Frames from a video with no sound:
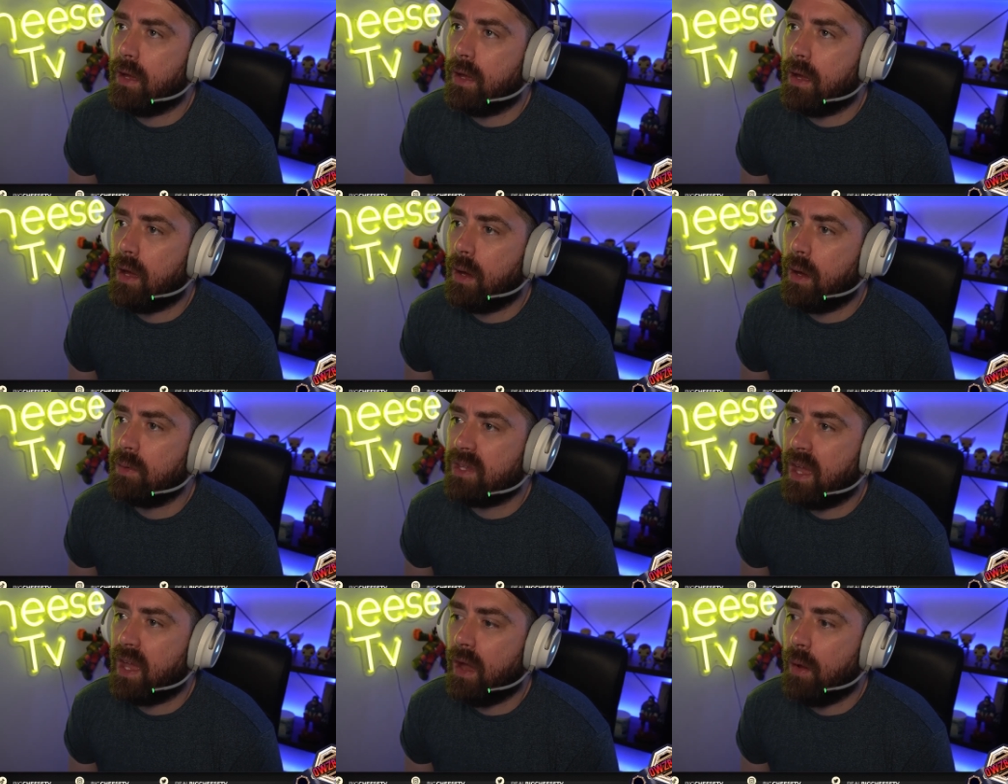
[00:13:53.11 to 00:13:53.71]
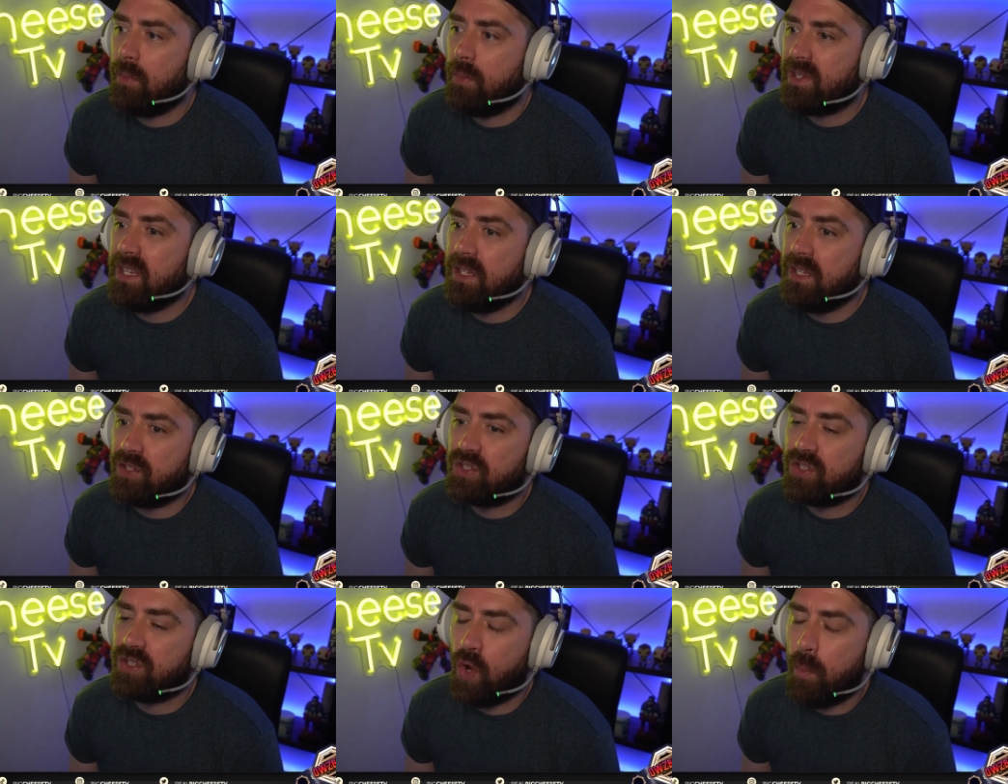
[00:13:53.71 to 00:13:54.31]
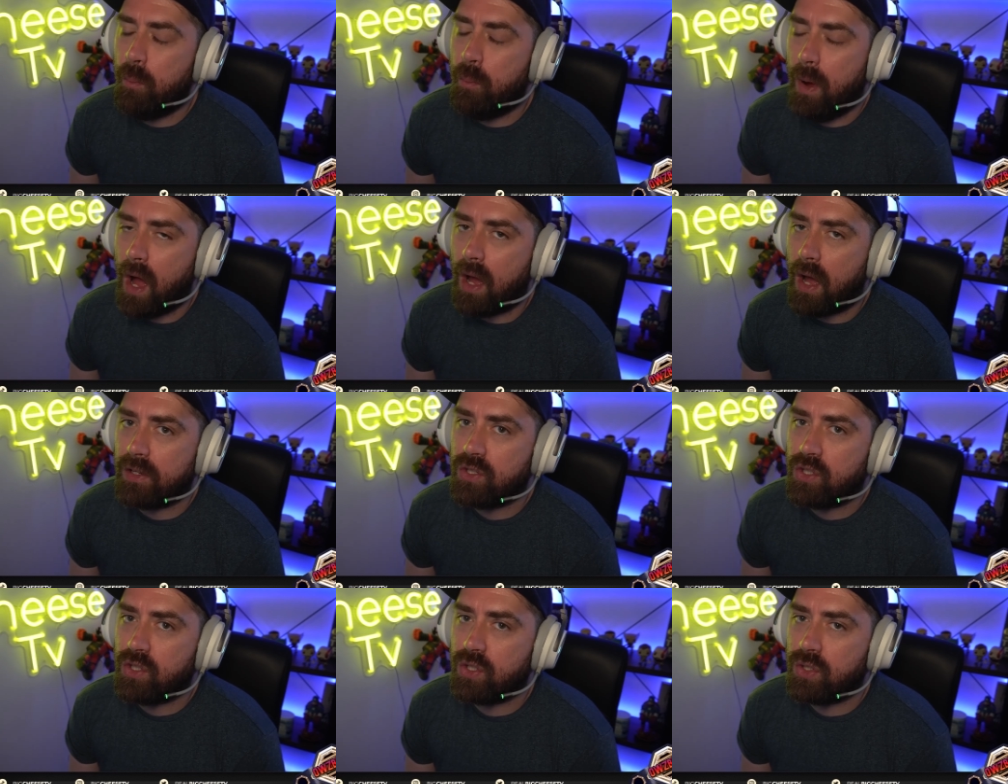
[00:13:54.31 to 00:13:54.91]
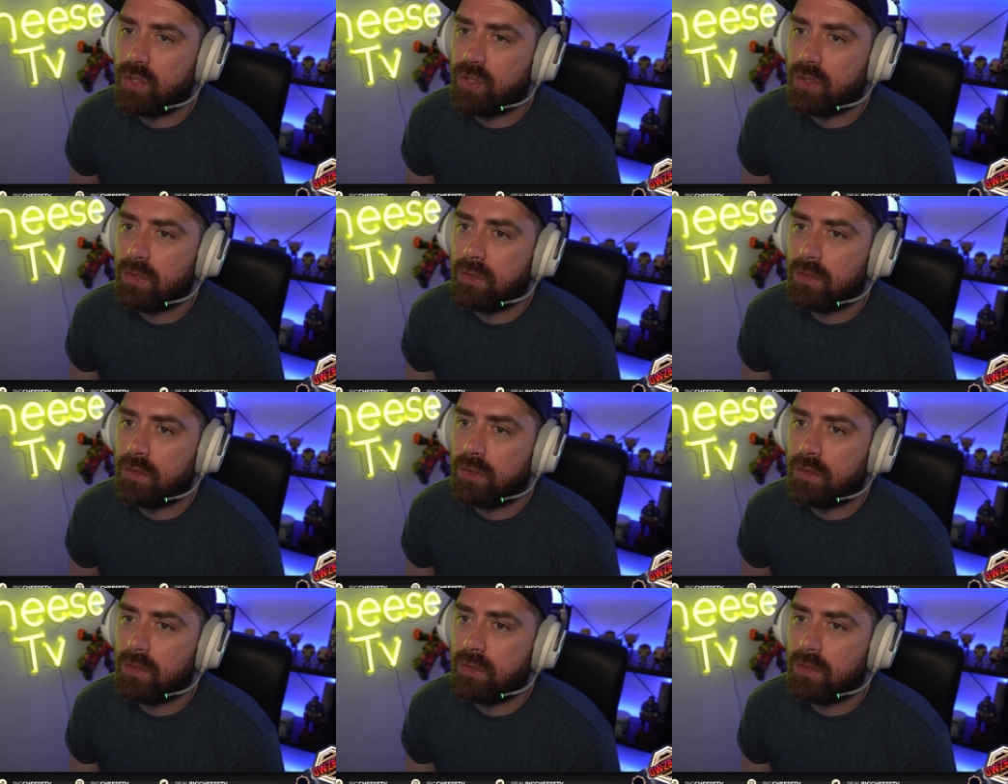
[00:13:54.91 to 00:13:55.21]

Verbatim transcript: I was I was eating so much